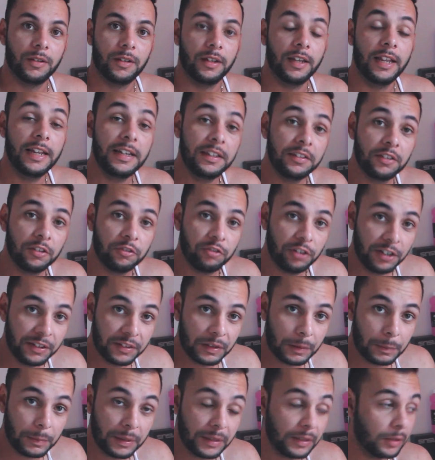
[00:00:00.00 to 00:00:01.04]
Ladies and
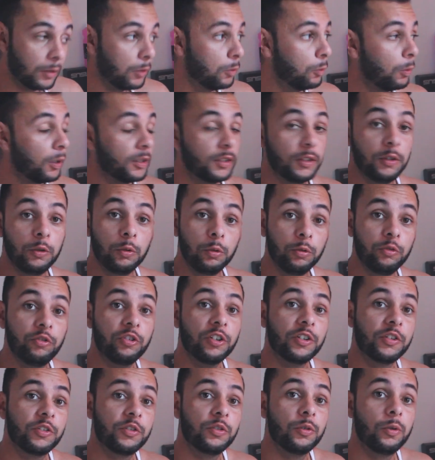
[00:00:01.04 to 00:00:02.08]
gentlemen, what you
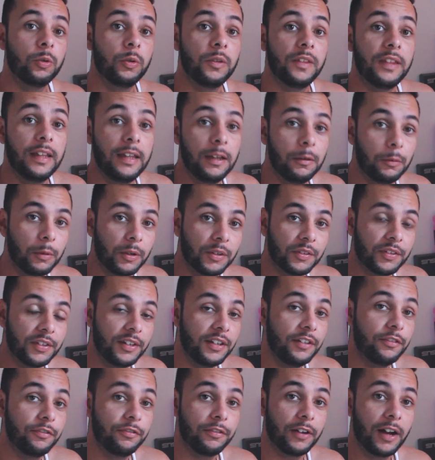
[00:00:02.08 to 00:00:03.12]
just saw there was
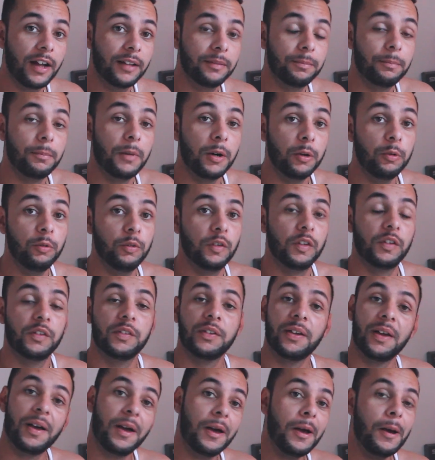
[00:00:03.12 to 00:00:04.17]
Rifat
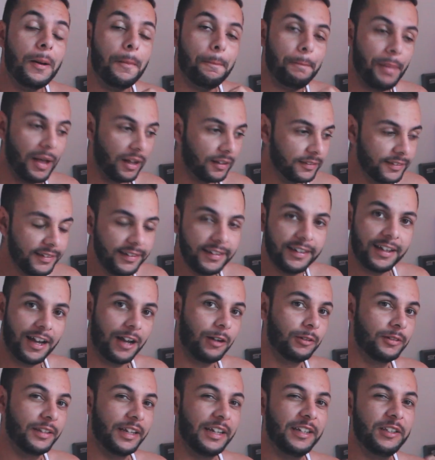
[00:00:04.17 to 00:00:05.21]
Moses belting
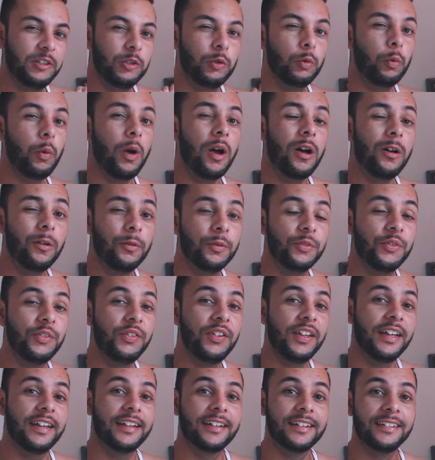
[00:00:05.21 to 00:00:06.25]
out a
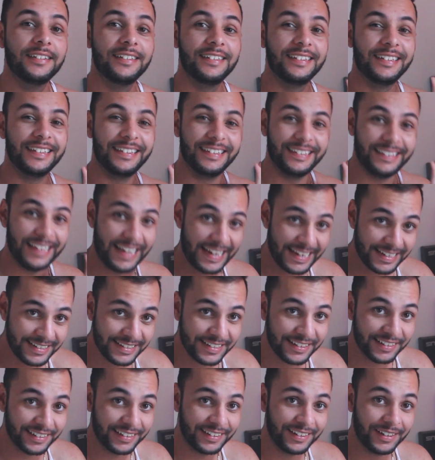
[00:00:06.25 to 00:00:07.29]
12-second
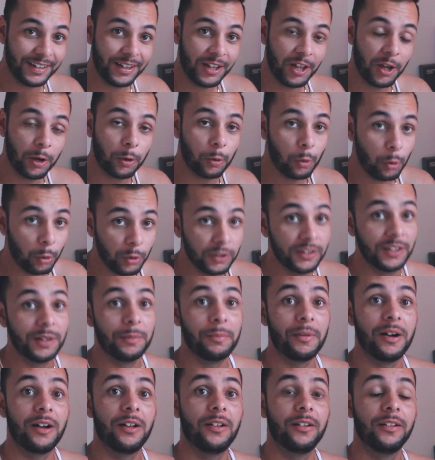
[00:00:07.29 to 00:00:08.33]
dead quarter
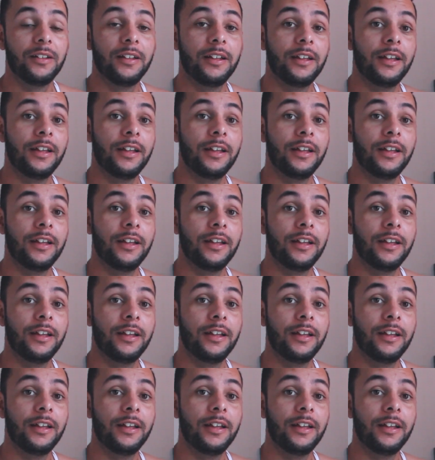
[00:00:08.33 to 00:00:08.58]
mile